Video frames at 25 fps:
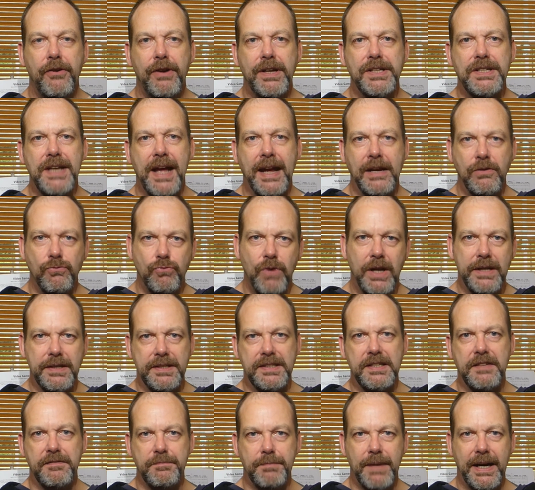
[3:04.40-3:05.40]
is a
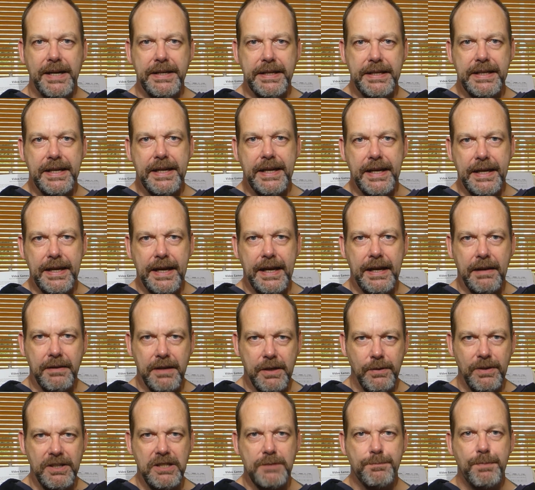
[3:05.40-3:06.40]
relative minor key, and I'm
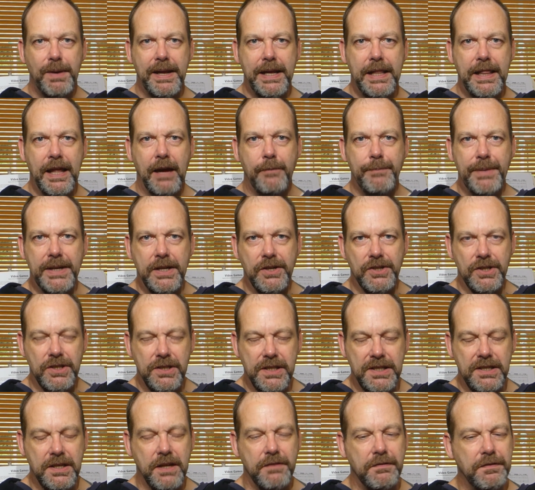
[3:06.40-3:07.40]
going to explain that because
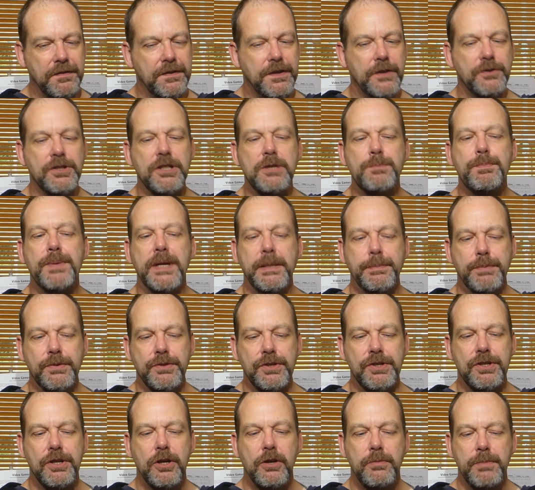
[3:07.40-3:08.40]
this confuses people
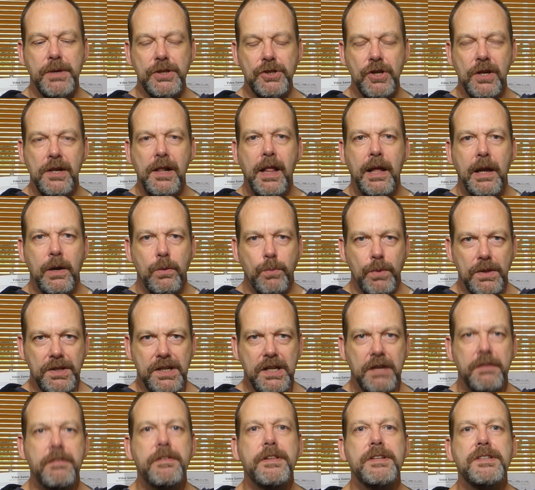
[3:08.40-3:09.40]
so much. We'll
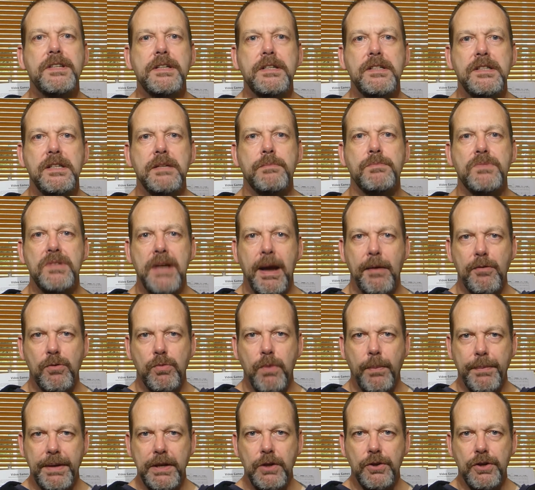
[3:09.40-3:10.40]
cover this in some depth
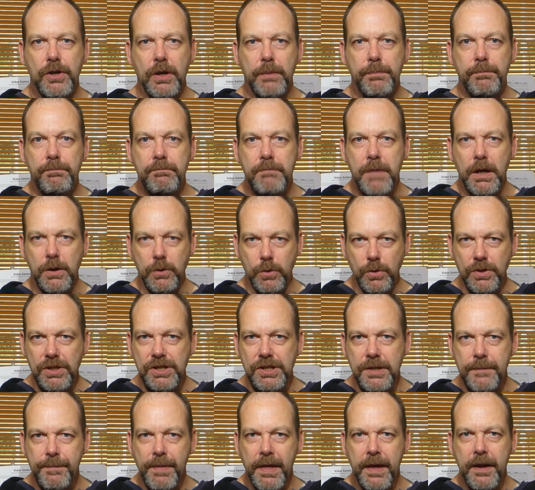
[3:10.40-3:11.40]
when we look at
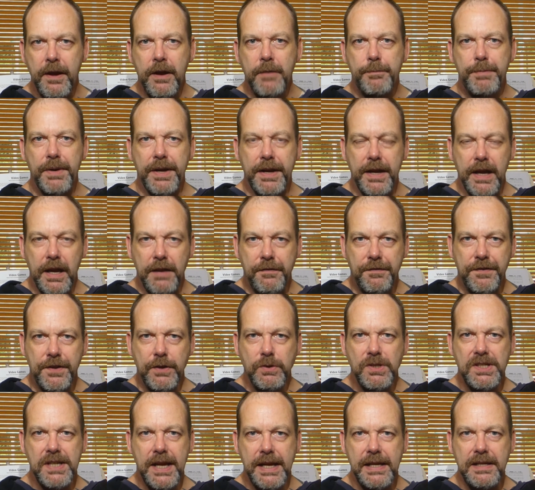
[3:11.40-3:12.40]
modes, but if you
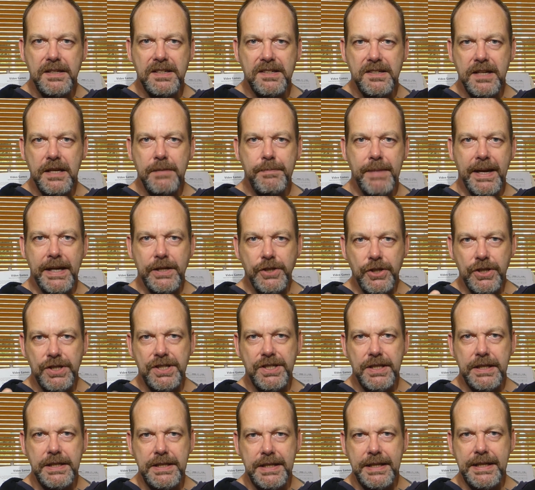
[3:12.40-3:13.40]
take C major,
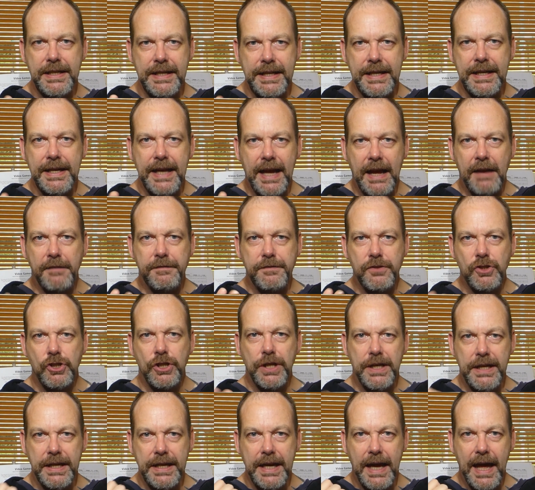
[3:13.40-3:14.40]
C, D, E, F,
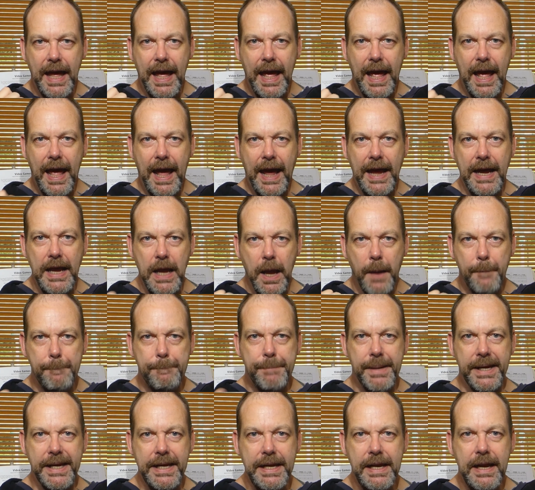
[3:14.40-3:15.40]
G, A,
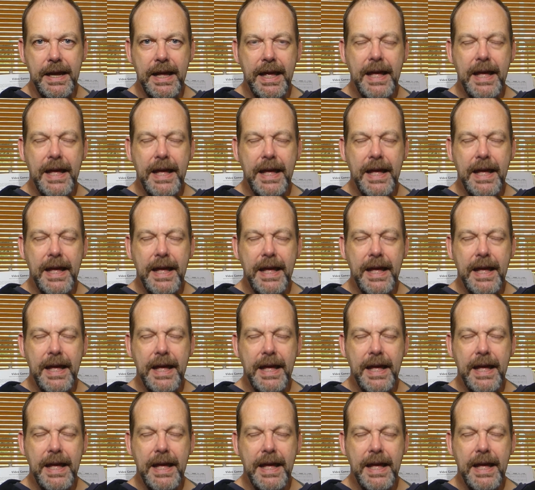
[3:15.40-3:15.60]
B,